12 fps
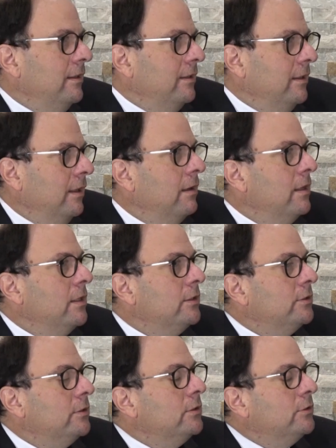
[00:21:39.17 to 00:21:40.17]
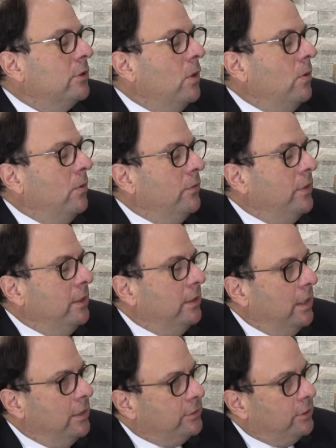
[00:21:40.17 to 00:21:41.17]
Yeah. So the
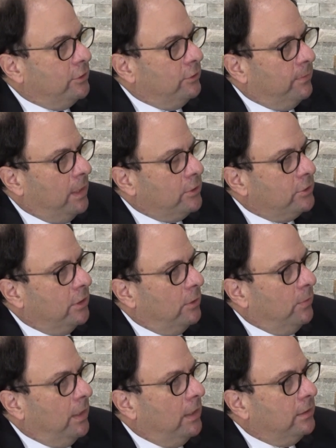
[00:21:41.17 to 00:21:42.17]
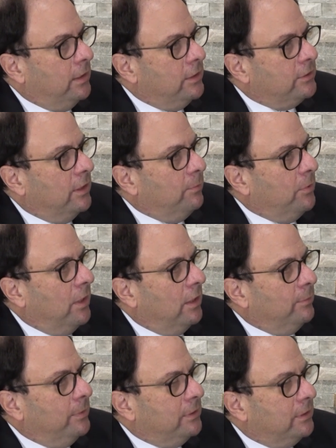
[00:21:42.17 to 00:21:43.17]
days that you're mentioning, we had days on
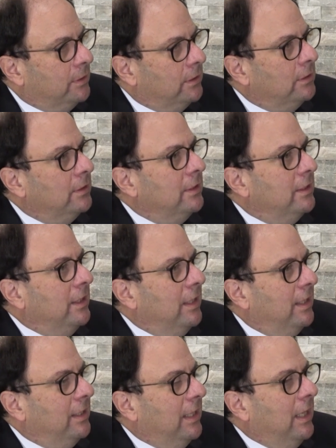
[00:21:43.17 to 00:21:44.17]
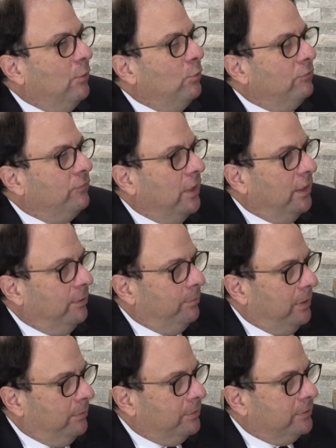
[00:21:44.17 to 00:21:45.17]
Parliament Hill, and now we'll finally
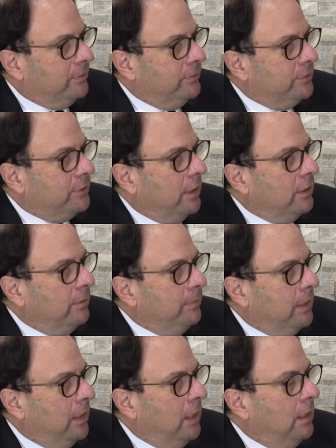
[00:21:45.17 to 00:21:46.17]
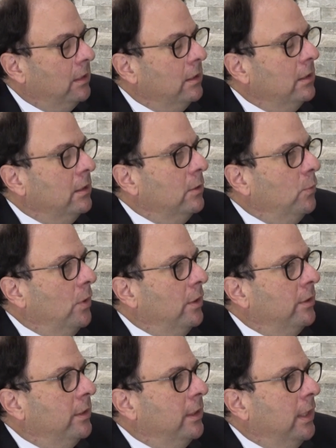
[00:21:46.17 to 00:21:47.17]
be able to start them again,
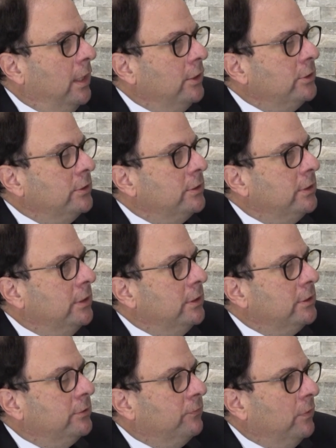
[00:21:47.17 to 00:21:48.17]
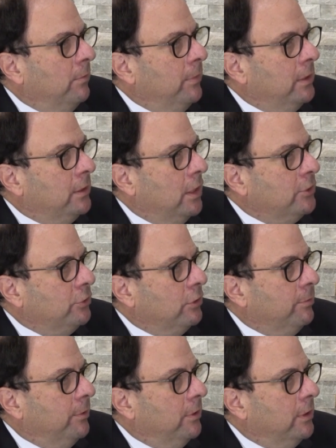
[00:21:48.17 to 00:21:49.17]
where the agencies from the Intentional
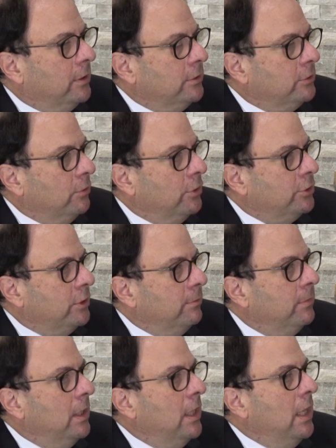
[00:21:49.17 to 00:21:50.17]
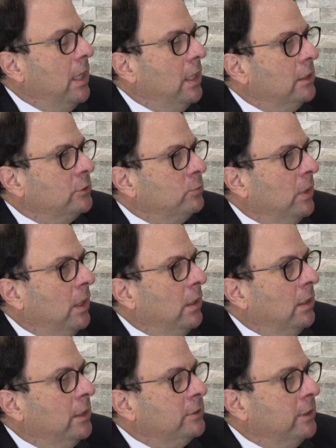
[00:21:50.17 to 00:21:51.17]
Community Consortium, as
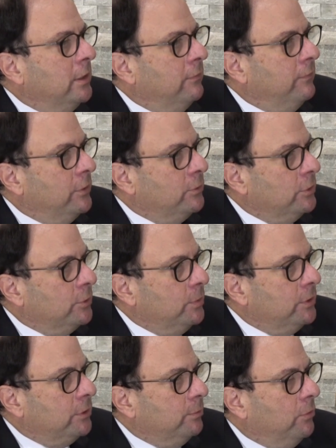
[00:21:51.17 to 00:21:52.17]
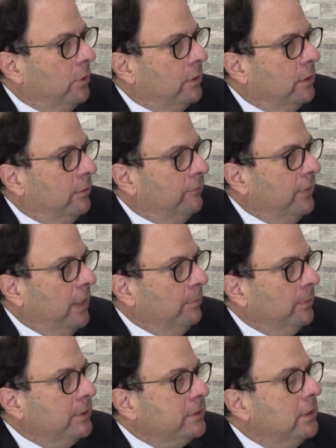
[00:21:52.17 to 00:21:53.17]
well as the individuals we support and their
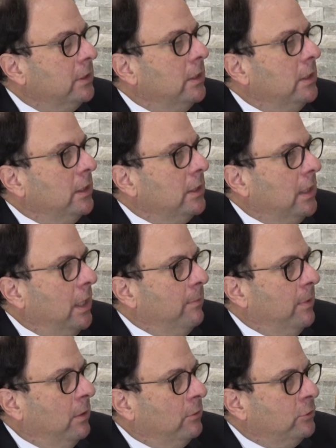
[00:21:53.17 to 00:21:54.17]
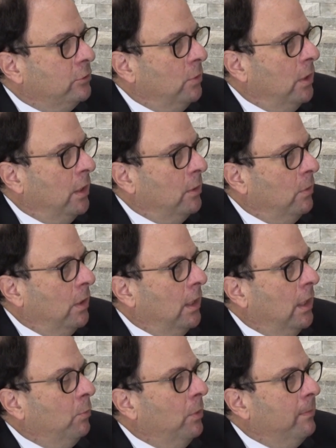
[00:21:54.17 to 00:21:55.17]
families, came out to
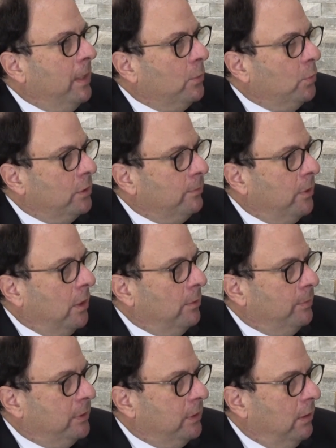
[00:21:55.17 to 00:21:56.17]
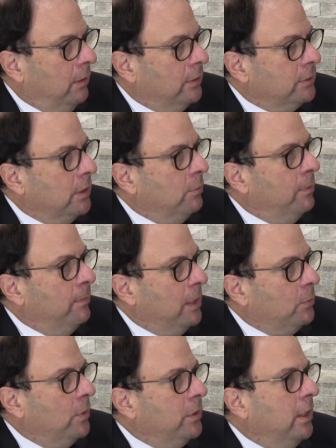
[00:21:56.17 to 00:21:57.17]
Ottawa, and we met with the parliamentarians, and we
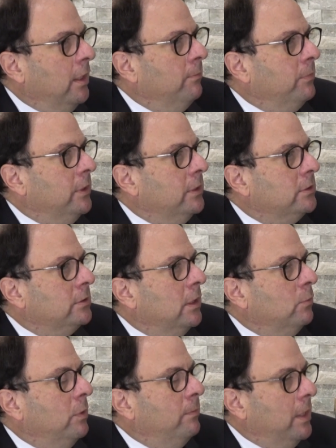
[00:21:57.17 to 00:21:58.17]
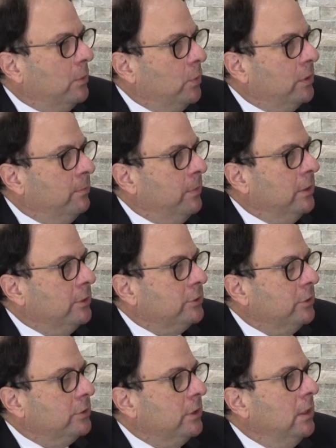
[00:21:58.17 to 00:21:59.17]
met with the MPs, and we met with the
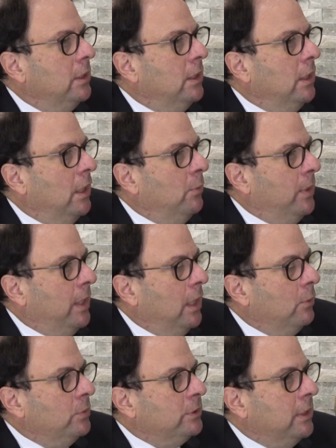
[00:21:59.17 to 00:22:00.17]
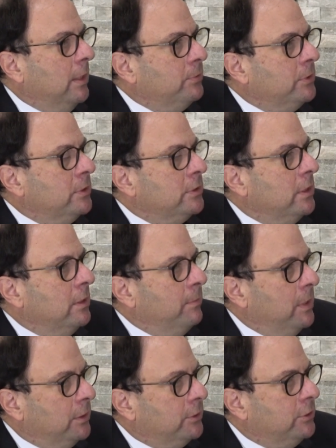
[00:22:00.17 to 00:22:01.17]
ministers, and we had receptions, and the
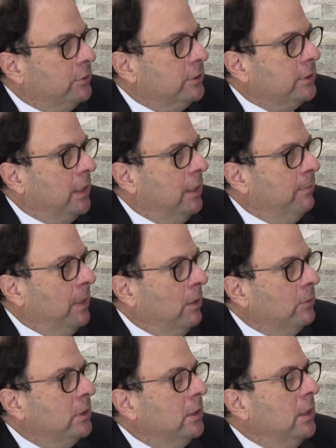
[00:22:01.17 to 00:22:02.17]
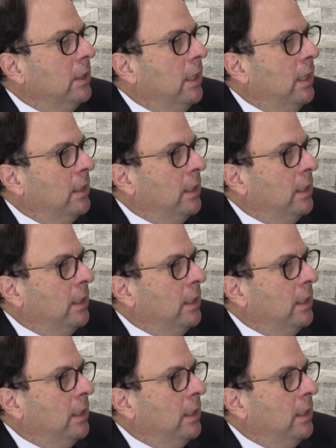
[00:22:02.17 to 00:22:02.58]
ministers came out and the